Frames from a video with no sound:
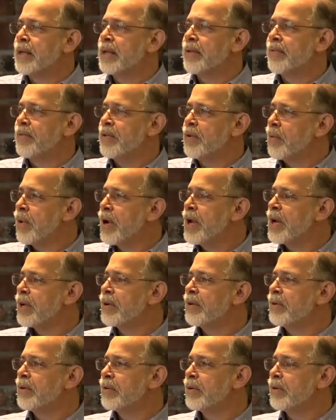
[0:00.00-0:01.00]
If you want
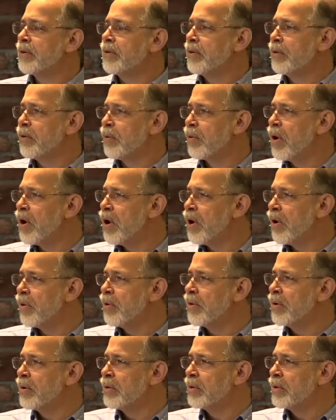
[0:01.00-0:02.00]
to
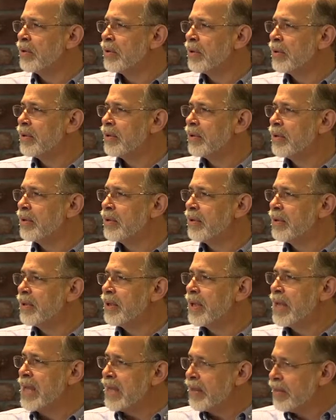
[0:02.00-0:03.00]
grow
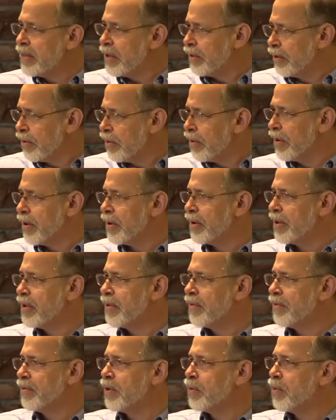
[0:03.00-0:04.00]
in the Lord,
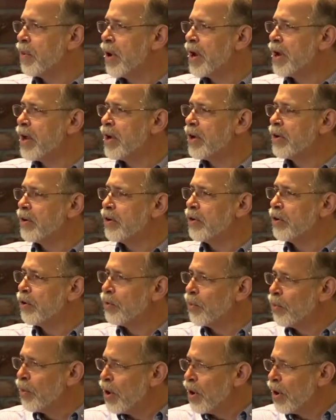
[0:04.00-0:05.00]
if you want to
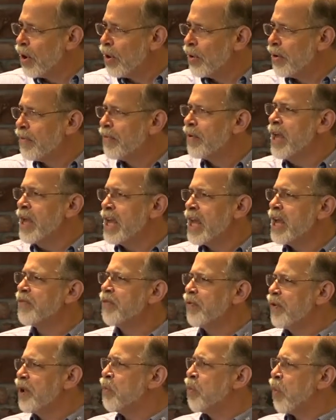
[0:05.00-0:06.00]
grow, if,
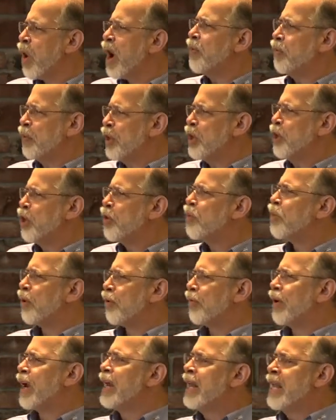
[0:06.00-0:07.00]
if we want
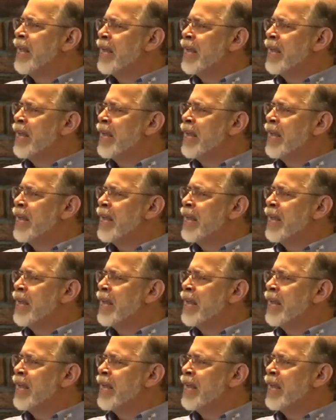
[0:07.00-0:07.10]
renewal, right?